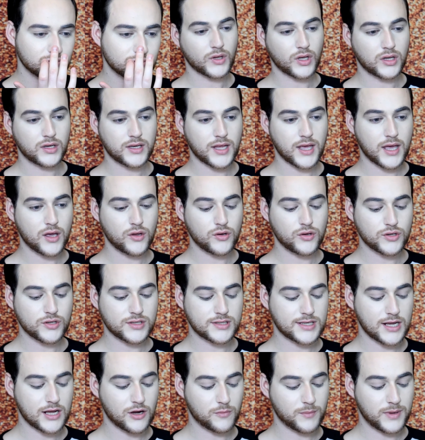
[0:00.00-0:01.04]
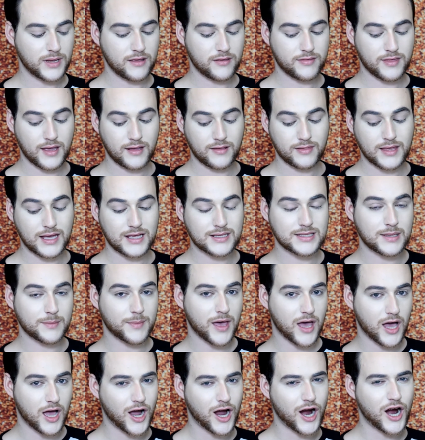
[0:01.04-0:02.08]
Now, you still may think that's a bit
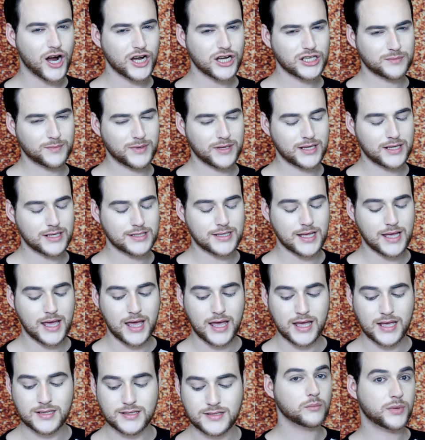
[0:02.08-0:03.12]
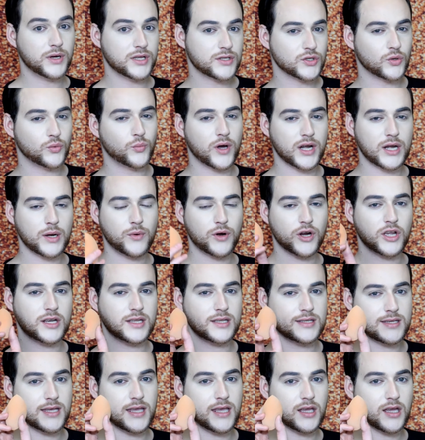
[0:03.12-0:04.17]
harsh because it is, but don't worry, we're going to
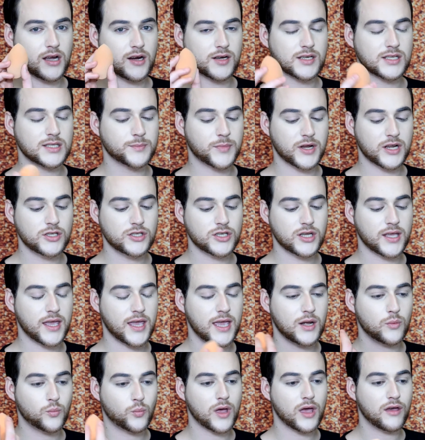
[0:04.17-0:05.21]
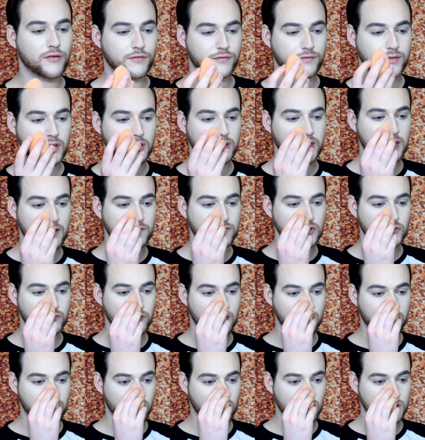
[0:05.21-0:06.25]
take our sponge again with the leftover
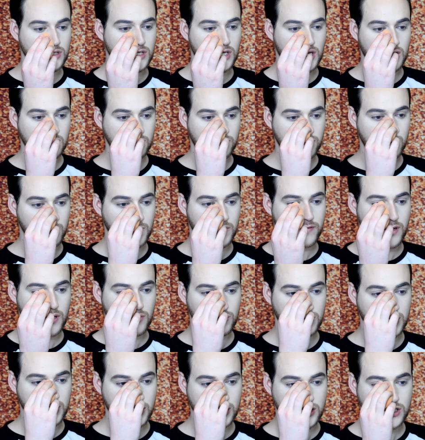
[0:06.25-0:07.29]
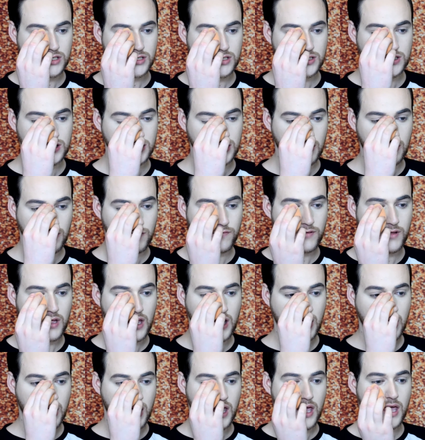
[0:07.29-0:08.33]
product from the foundation stuff,
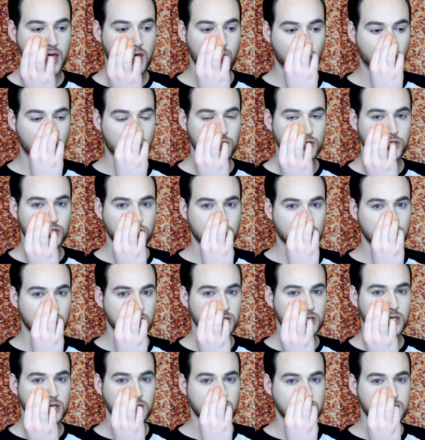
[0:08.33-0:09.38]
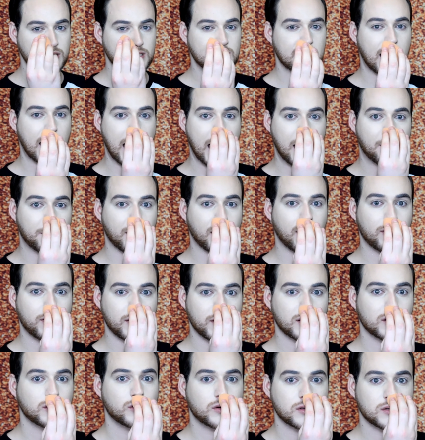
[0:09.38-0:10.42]
and we're just going to dab the
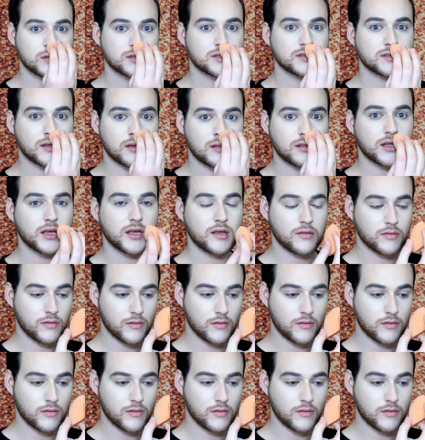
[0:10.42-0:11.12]
nose like